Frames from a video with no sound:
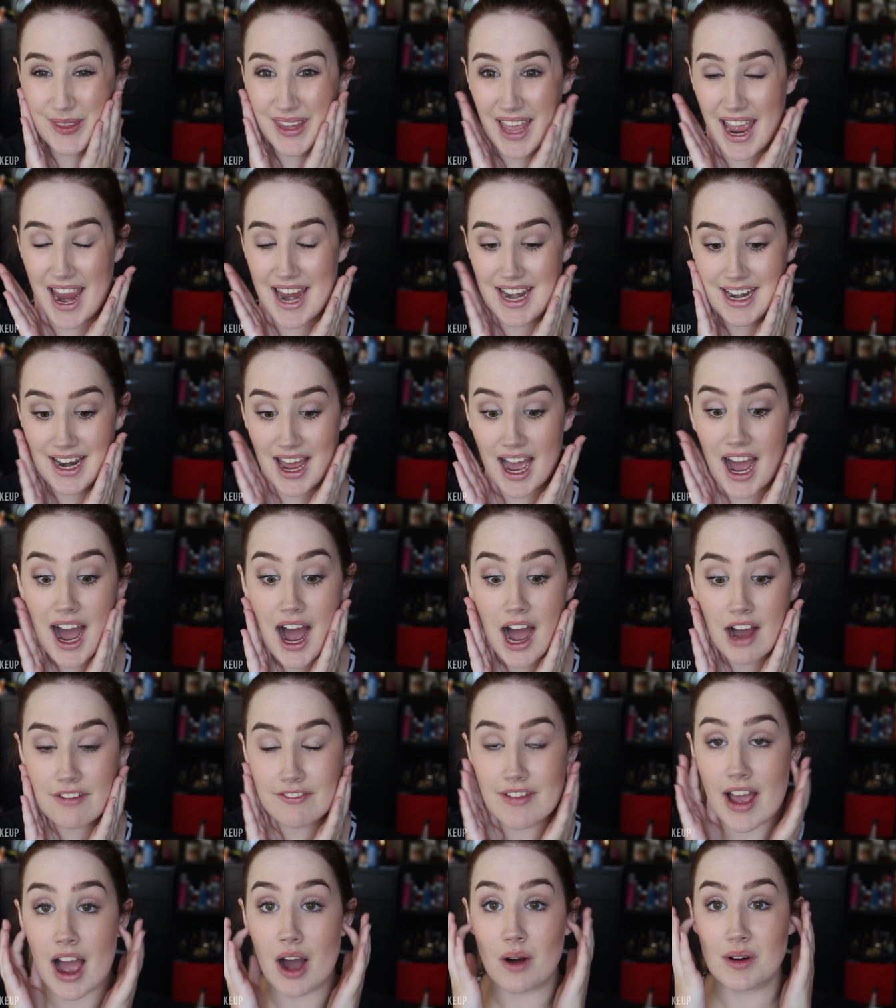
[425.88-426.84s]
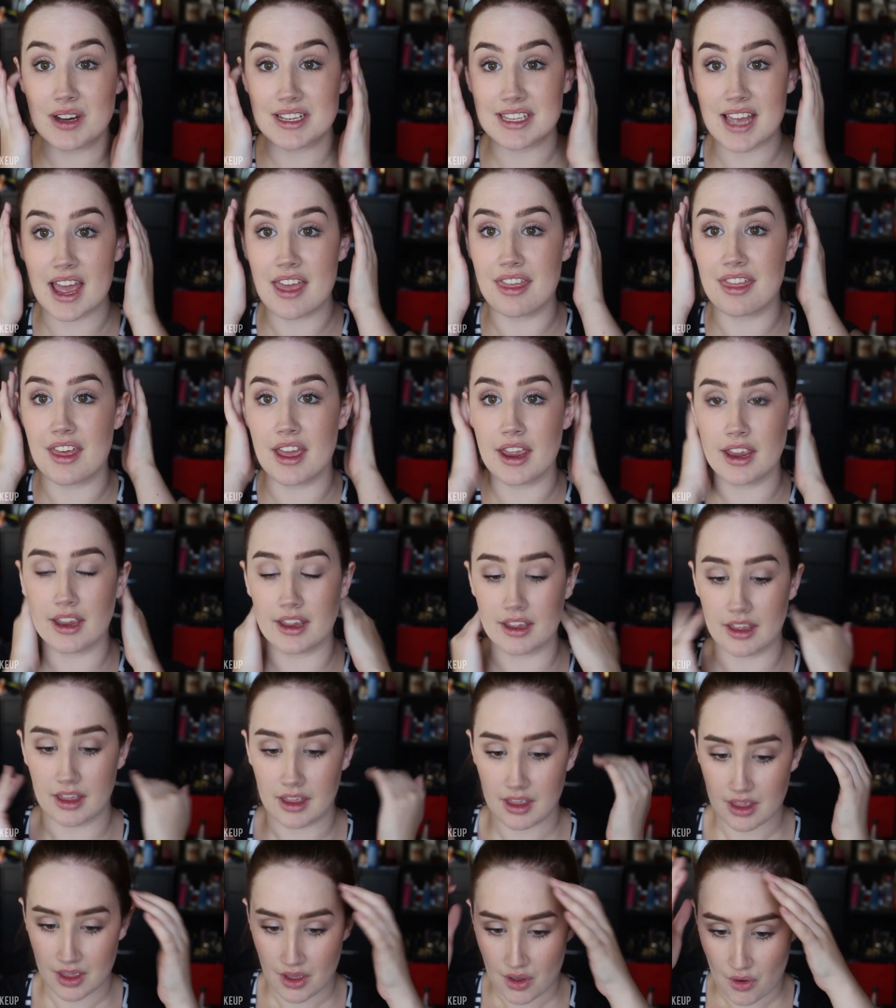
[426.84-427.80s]
eight and a half hours I
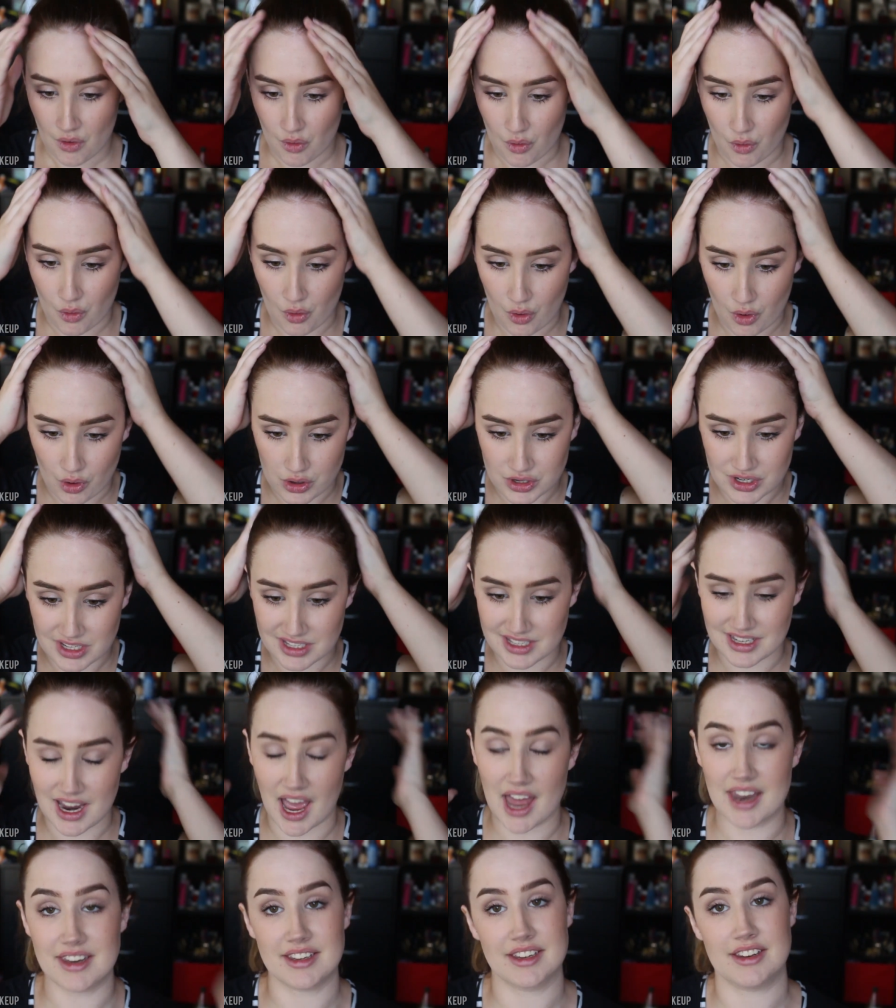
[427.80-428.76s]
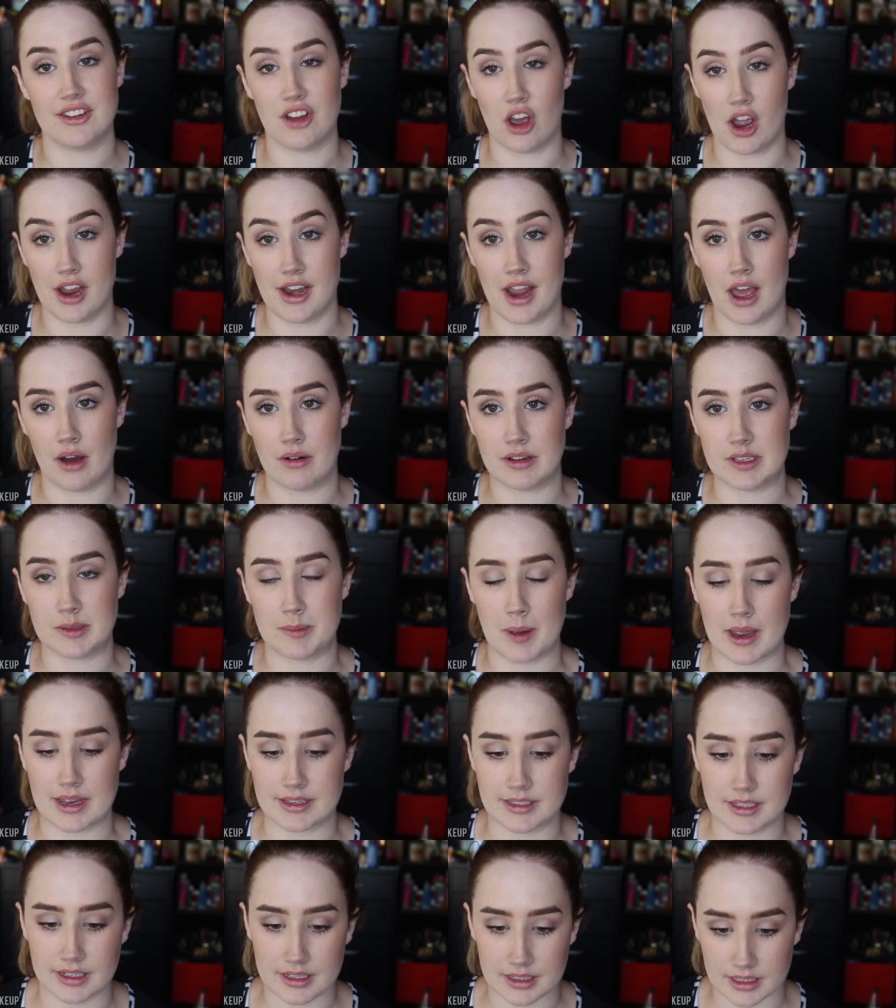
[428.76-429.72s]
think, or just under 9 hours
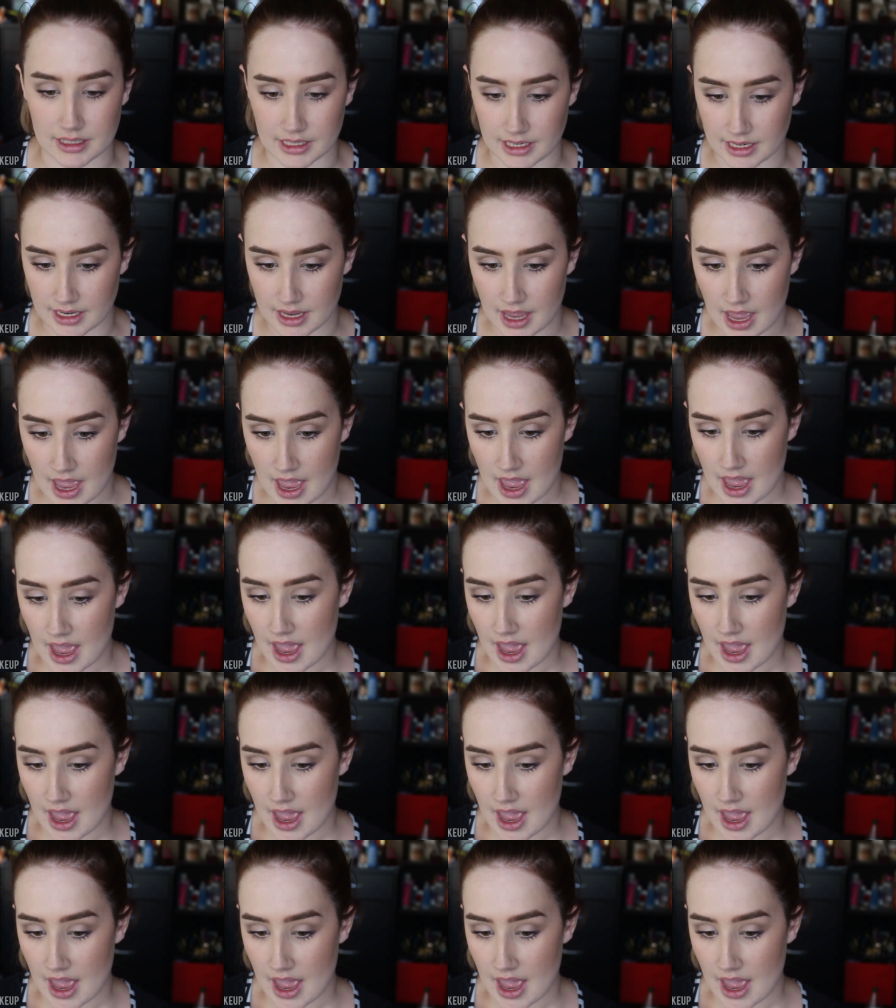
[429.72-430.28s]
basically.